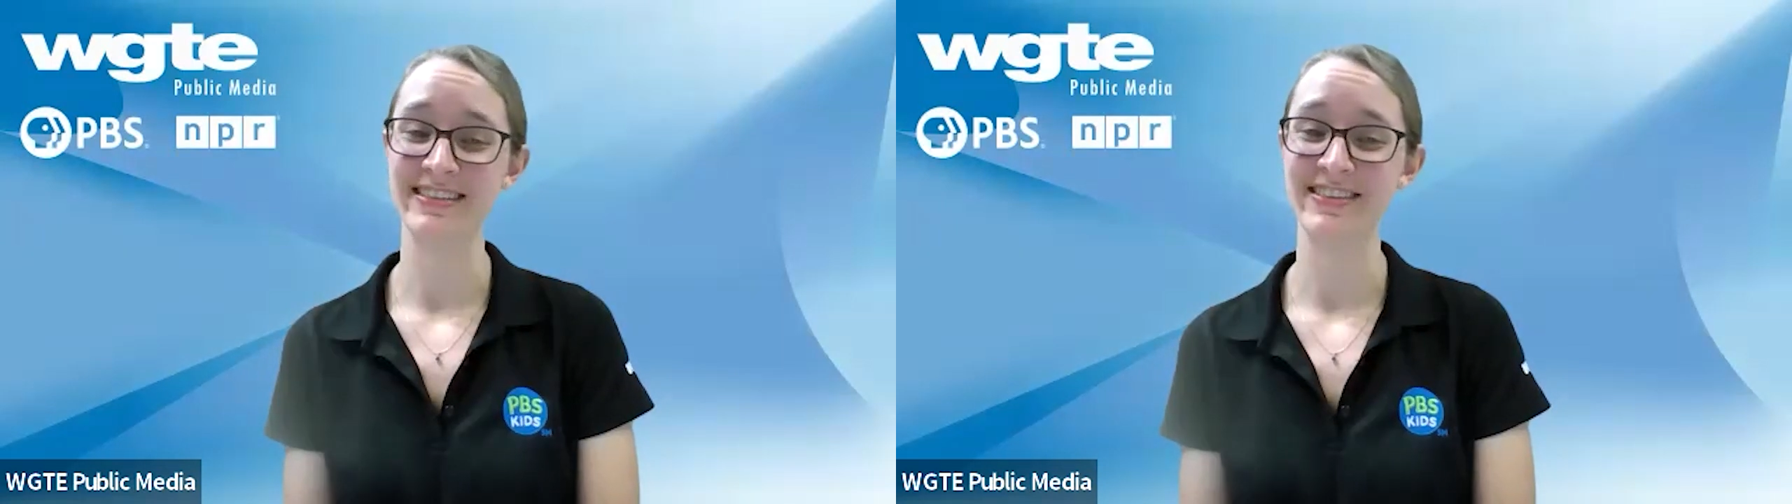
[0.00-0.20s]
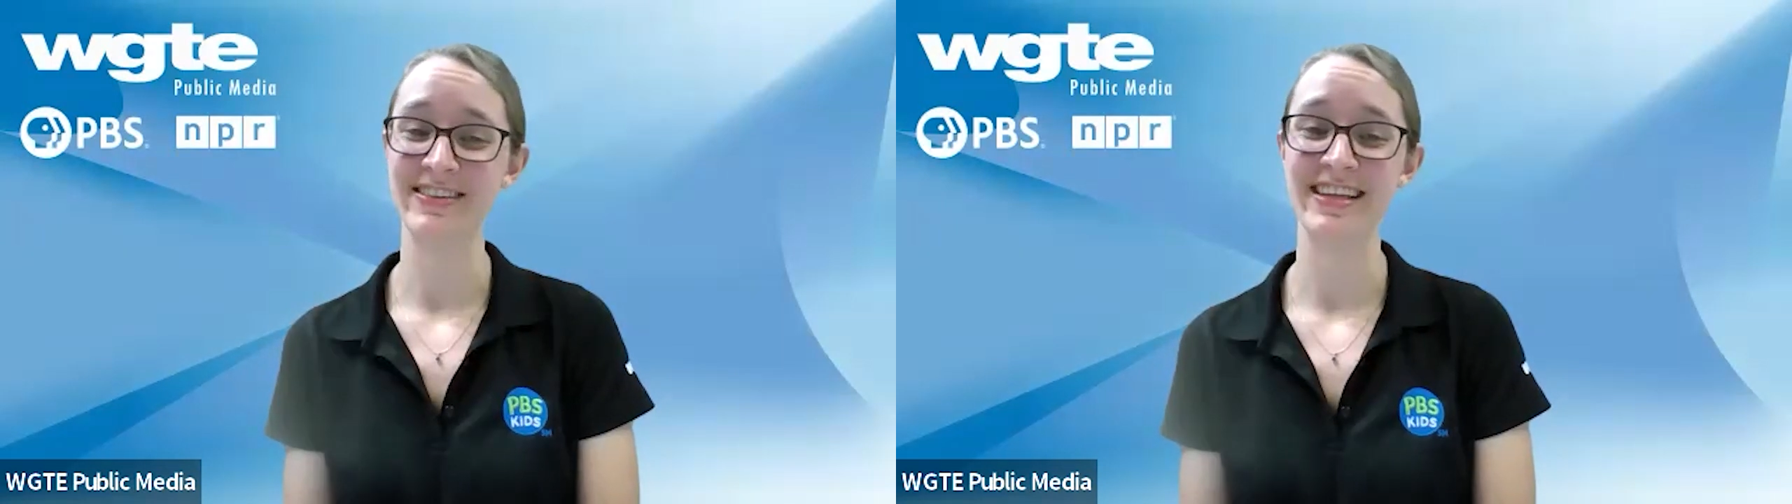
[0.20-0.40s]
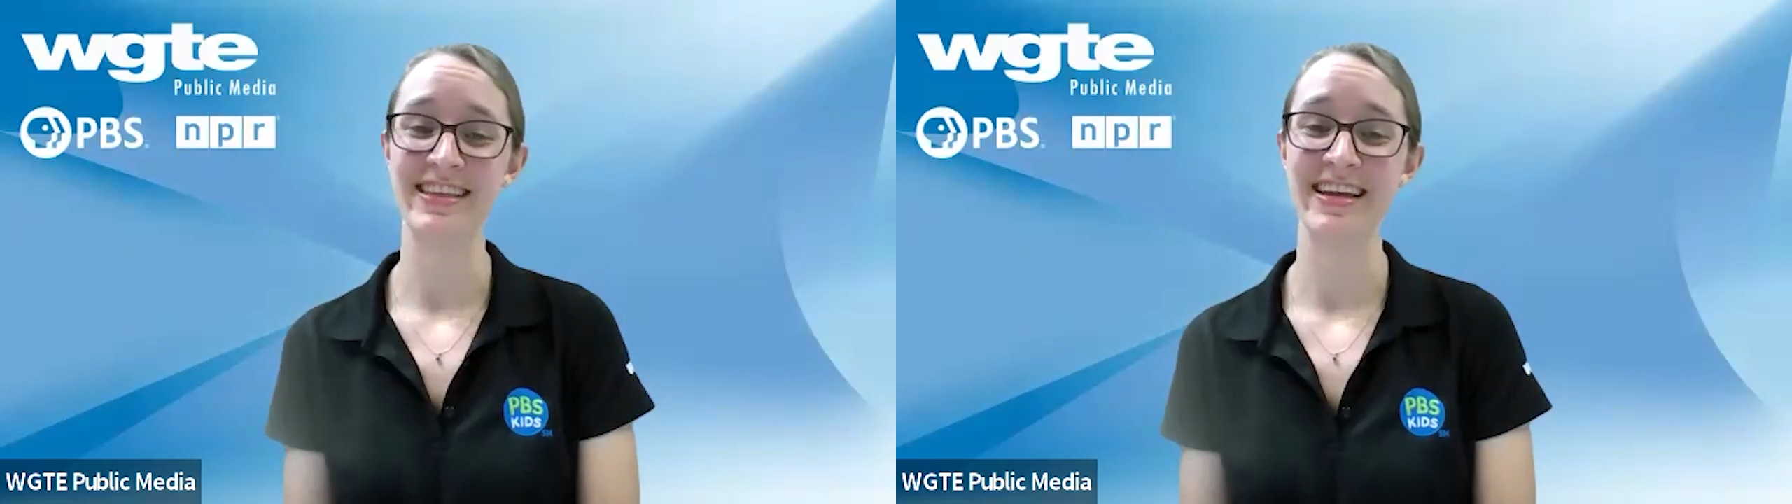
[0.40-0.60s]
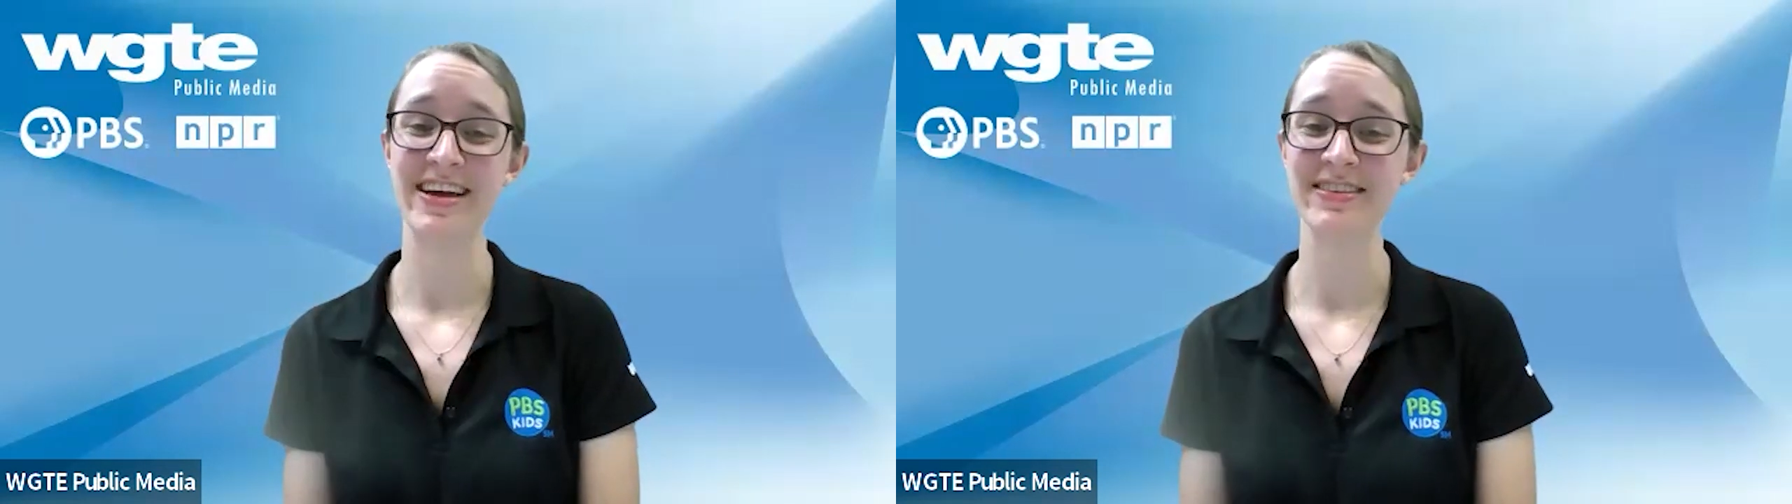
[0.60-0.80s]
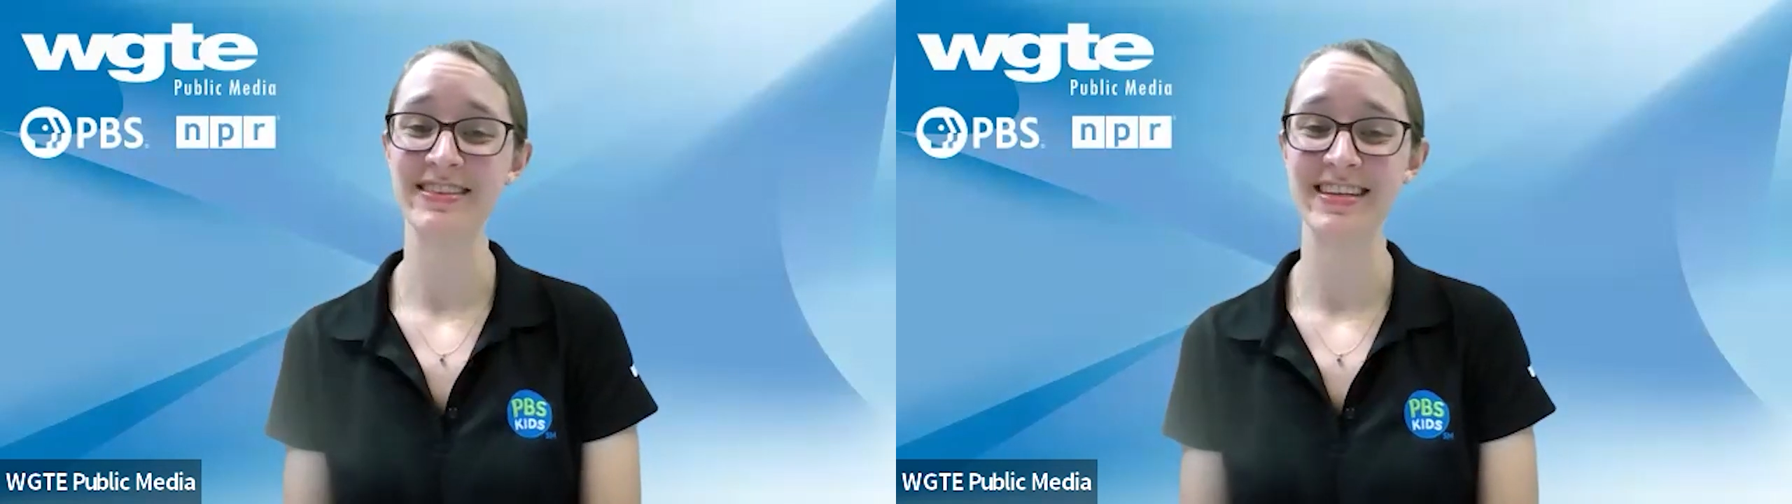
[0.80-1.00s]
Is there anything
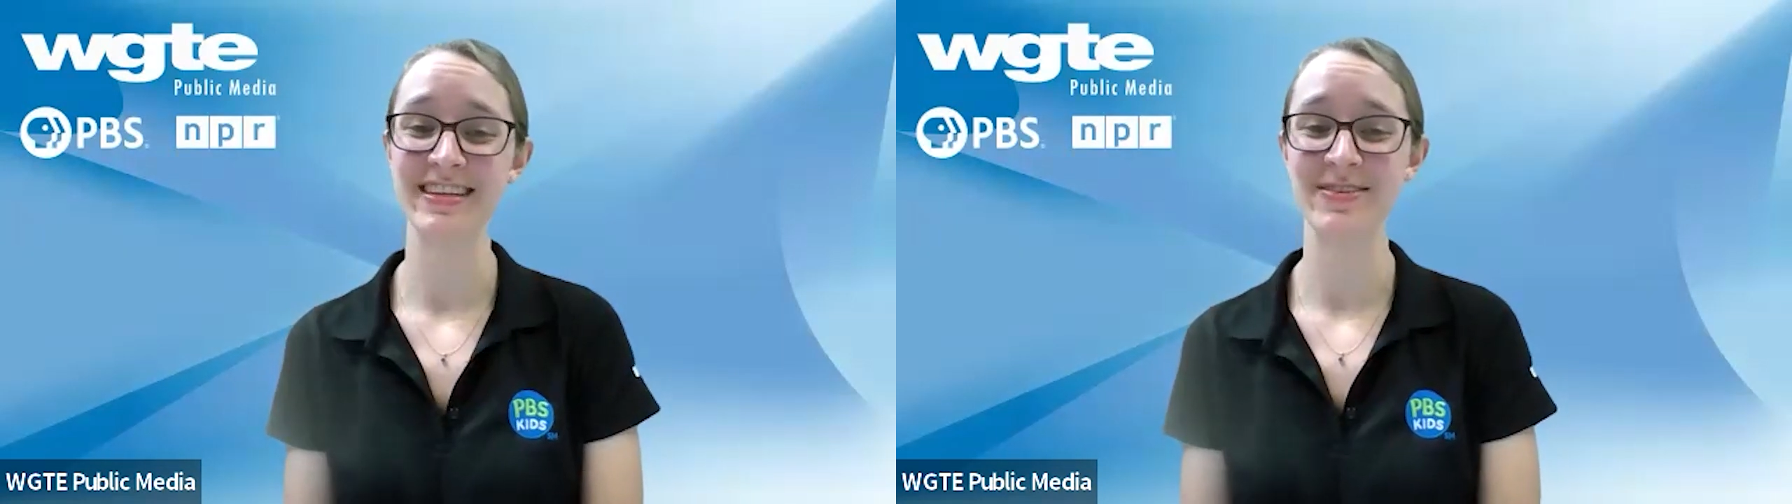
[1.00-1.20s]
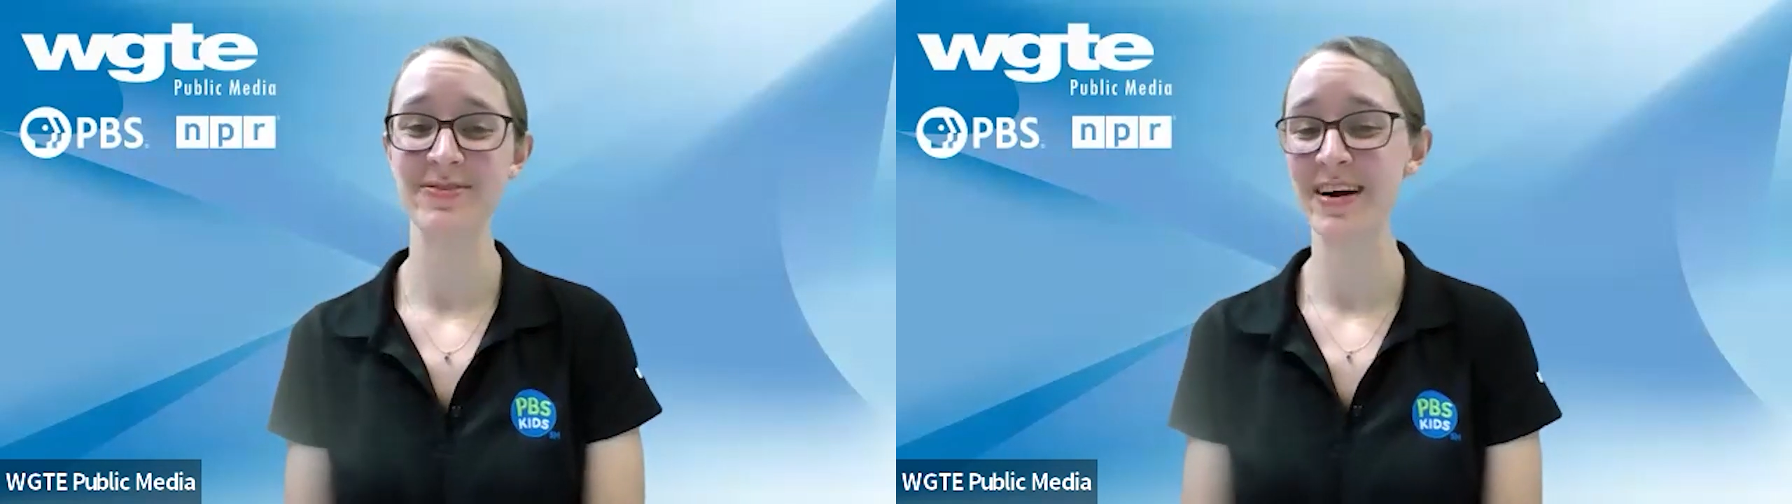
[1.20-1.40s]
else that you